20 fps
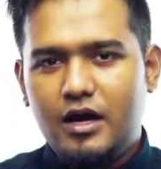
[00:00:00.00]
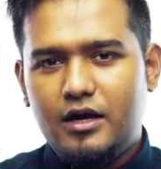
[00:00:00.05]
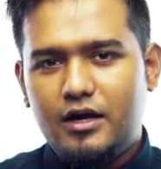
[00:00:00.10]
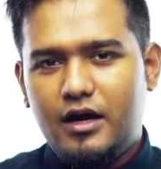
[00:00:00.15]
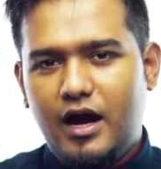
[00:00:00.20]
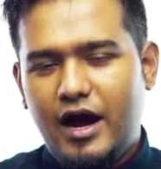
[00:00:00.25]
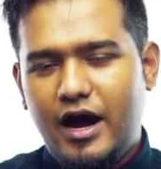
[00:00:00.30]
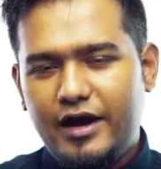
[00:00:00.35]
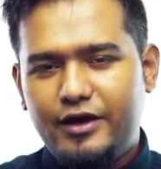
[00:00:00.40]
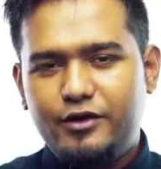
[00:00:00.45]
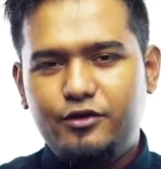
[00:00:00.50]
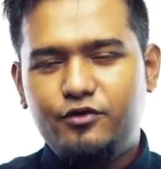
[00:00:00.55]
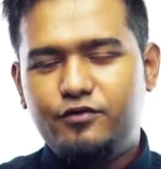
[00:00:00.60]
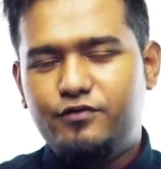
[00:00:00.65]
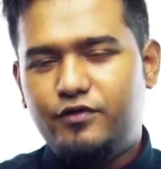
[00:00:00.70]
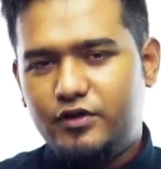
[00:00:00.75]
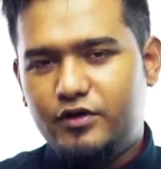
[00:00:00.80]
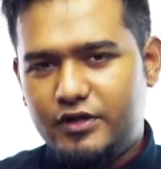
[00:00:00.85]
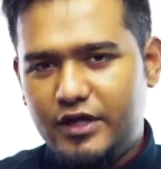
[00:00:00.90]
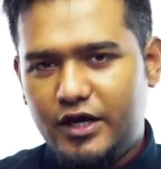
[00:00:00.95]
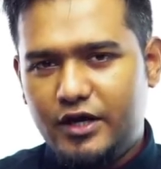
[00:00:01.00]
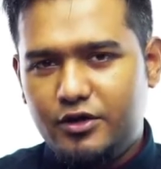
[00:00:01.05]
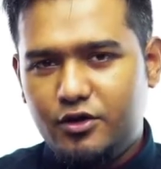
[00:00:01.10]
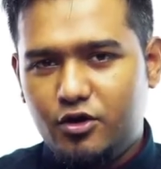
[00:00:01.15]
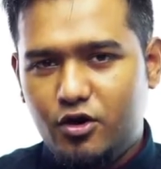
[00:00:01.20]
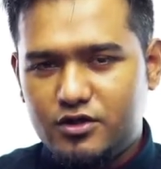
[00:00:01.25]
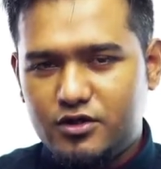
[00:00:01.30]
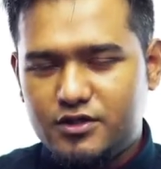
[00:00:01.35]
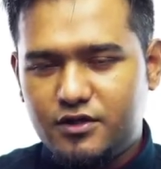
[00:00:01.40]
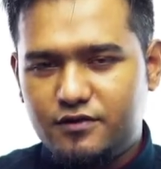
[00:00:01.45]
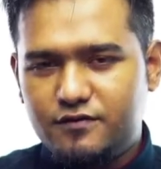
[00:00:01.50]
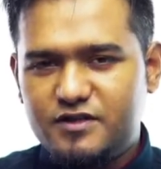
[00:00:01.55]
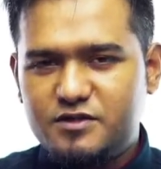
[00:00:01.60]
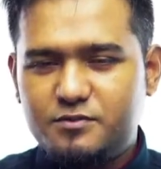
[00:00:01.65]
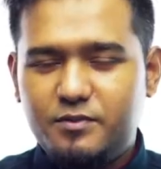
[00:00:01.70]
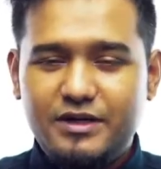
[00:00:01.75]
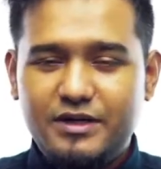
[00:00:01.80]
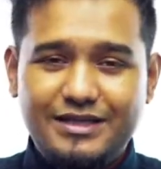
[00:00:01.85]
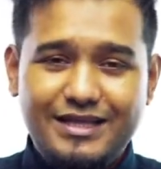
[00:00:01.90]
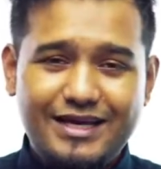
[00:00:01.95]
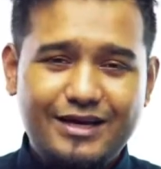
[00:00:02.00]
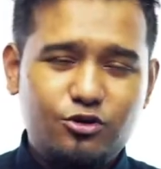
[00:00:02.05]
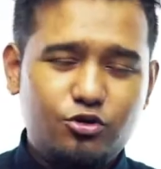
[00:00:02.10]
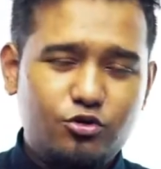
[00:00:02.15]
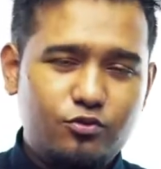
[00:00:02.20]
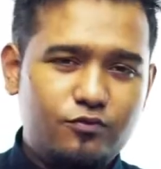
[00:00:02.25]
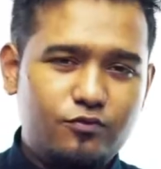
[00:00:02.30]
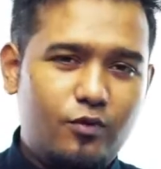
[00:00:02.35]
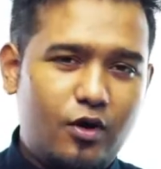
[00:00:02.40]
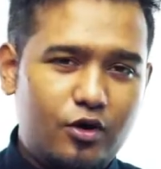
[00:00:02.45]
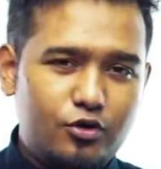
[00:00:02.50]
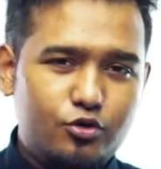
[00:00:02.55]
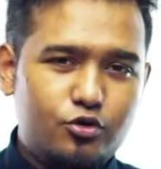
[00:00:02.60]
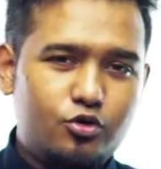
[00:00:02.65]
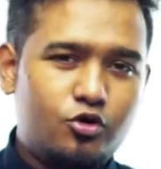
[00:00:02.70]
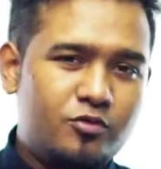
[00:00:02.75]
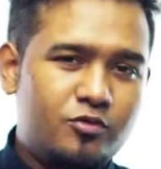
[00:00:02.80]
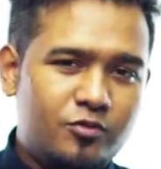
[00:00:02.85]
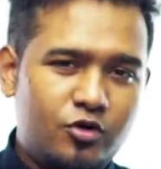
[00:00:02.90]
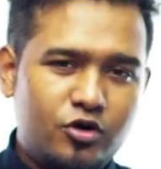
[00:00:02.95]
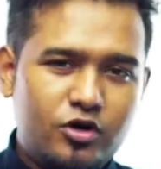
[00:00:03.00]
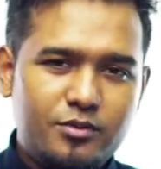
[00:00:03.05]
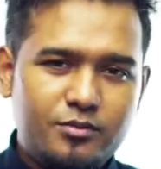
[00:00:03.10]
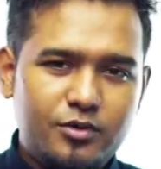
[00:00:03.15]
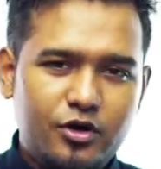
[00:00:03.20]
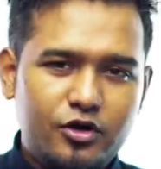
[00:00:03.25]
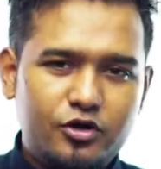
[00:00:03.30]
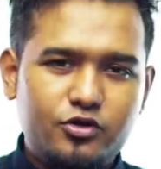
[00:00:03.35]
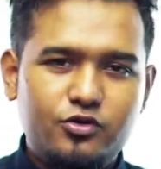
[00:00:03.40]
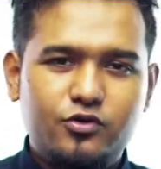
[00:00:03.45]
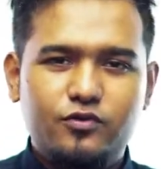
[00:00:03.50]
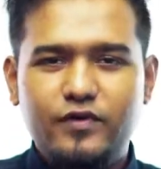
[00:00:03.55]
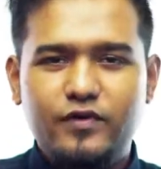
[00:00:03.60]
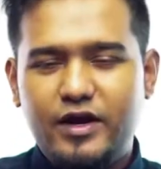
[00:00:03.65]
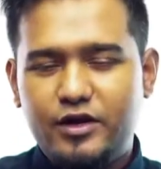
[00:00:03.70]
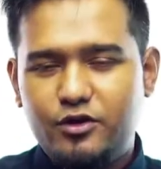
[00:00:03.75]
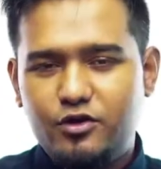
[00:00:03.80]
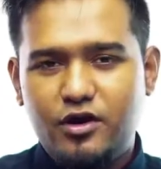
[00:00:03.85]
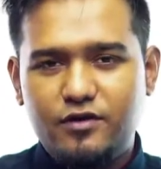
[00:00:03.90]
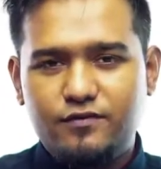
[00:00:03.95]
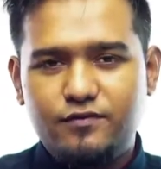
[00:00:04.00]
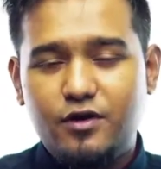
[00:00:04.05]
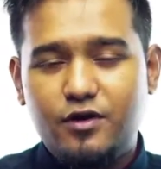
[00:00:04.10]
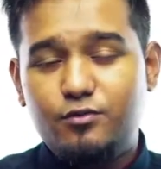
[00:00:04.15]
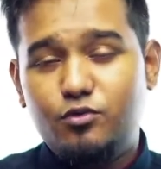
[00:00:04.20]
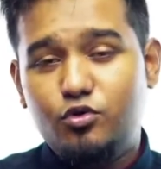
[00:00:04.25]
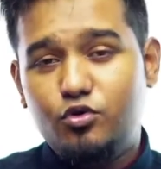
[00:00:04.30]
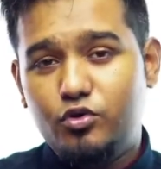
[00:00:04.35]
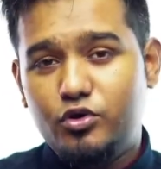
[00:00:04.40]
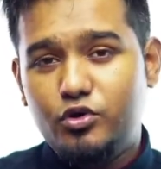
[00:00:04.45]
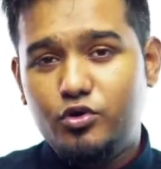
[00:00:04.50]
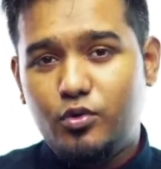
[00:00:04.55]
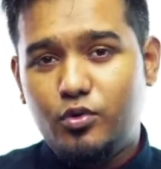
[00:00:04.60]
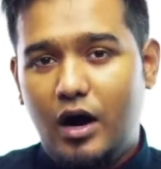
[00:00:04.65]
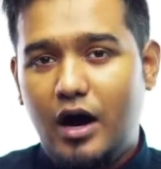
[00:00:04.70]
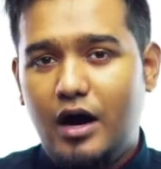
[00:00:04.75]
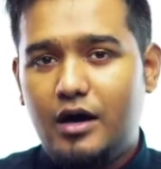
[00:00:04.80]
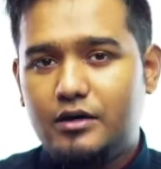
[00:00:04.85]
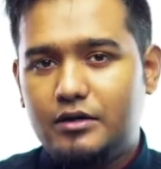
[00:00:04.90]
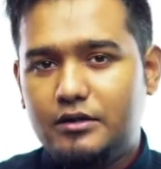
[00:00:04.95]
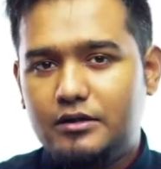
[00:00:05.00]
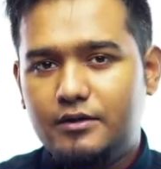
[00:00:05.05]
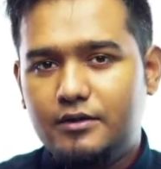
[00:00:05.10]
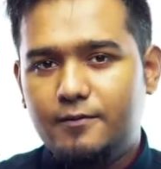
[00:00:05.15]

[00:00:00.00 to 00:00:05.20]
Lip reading: hire you for your service, but they want to know more about you, where you are from, who you are,